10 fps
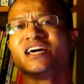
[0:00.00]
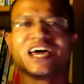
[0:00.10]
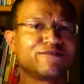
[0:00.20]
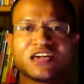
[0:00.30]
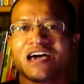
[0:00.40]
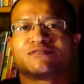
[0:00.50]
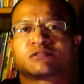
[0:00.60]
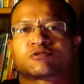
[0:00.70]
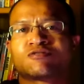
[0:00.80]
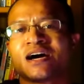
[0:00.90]
And if you haven't
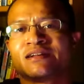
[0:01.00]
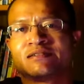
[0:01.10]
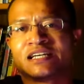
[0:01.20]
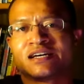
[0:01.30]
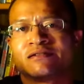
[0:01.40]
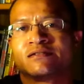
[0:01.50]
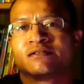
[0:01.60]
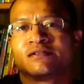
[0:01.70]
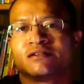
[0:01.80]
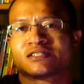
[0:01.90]
subscribed yet,
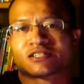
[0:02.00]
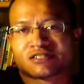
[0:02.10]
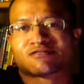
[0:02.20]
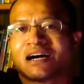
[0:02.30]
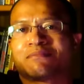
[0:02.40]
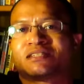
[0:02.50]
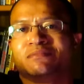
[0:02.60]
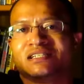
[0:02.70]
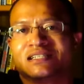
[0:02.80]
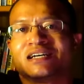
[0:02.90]
subscribe to
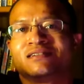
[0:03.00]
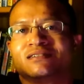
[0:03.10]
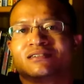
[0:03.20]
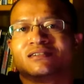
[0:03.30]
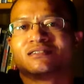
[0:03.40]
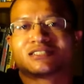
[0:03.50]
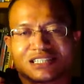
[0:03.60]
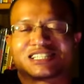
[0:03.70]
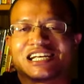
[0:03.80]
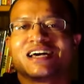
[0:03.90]
me yet, to
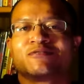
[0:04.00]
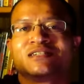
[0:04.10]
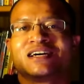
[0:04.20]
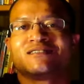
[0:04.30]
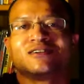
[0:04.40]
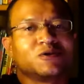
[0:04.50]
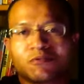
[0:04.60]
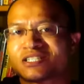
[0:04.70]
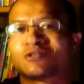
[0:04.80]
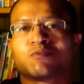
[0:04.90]
the channel yet,
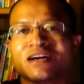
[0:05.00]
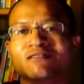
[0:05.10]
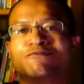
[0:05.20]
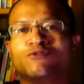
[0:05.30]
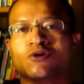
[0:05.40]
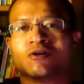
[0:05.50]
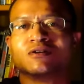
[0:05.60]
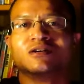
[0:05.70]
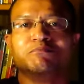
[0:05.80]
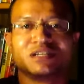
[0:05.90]
what you waiting for?
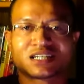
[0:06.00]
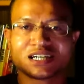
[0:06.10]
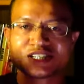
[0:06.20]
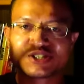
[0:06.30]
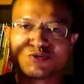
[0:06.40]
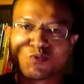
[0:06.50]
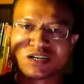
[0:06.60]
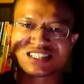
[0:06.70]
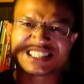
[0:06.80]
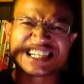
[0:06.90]
Because you
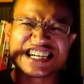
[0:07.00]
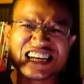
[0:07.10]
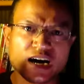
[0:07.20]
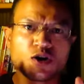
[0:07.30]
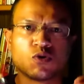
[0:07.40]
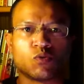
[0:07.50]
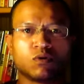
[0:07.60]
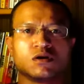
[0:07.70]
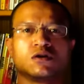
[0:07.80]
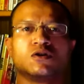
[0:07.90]
wants to know
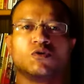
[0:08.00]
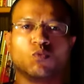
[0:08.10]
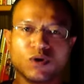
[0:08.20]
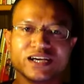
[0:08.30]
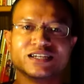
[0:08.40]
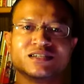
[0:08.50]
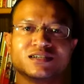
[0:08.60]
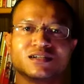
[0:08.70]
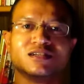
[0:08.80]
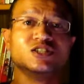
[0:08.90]
when,
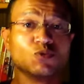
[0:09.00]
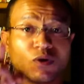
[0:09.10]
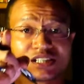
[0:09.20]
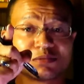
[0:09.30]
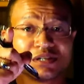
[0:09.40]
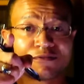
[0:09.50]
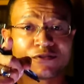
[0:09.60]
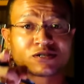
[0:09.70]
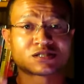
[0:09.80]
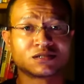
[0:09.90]
you wants to be the
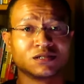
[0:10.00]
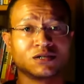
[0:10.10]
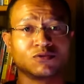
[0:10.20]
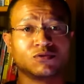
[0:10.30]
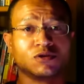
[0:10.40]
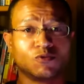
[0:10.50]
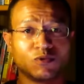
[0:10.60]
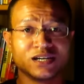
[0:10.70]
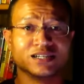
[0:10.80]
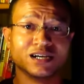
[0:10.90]
first to know
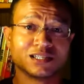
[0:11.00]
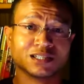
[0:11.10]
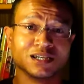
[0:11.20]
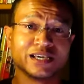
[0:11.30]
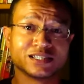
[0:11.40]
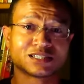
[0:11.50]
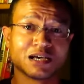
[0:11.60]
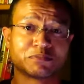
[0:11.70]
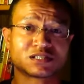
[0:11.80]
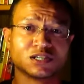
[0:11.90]
when the latest
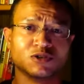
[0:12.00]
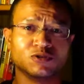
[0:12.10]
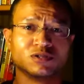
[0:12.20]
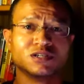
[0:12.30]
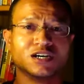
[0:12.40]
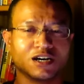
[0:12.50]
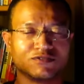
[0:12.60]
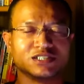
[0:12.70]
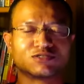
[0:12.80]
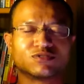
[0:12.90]
episode of
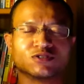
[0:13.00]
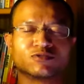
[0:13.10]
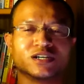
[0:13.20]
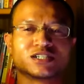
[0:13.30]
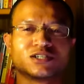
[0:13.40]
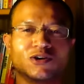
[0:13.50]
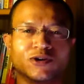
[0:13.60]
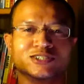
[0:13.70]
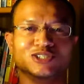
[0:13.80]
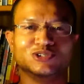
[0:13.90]
each Real Rush
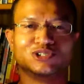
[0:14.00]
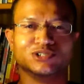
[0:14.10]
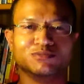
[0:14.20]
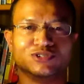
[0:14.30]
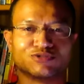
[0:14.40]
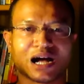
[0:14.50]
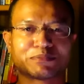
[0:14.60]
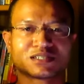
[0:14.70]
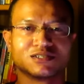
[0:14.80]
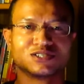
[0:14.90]
on YouTube
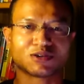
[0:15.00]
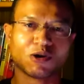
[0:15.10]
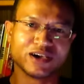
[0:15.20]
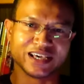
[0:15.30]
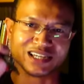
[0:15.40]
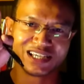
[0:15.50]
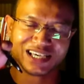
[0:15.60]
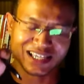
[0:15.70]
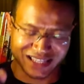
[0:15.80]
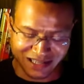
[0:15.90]
drops. So go ahead,
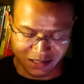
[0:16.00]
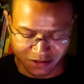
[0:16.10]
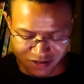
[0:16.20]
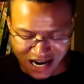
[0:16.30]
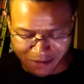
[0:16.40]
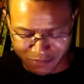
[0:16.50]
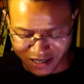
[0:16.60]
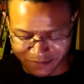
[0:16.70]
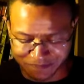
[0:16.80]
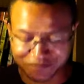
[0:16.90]
hit that subscribe
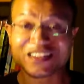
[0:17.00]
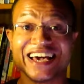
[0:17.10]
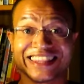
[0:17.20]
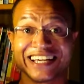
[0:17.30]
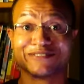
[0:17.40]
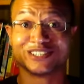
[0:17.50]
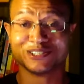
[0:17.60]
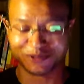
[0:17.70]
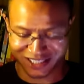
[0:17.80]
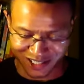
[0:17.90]
button, and thank you for
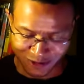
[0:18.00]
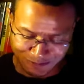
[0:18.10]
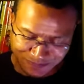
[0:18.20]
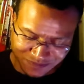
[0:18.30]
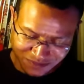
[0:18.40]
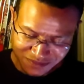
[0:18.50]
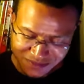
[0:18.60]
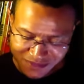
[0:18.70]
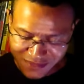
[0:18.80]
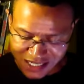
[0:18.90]
doing so.
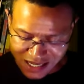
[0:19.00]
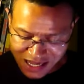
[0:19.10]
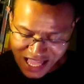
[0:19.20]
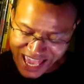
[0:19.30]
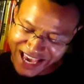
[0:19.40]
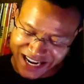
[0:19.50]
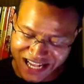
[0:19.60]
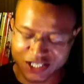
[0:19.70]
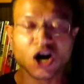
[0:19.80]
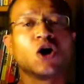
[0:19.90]
And
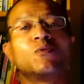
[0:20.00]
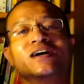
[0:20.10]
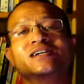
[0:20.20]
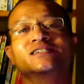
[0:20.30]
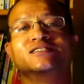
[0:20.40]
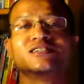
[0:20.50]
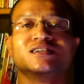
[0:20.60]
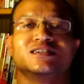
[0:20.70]
as always,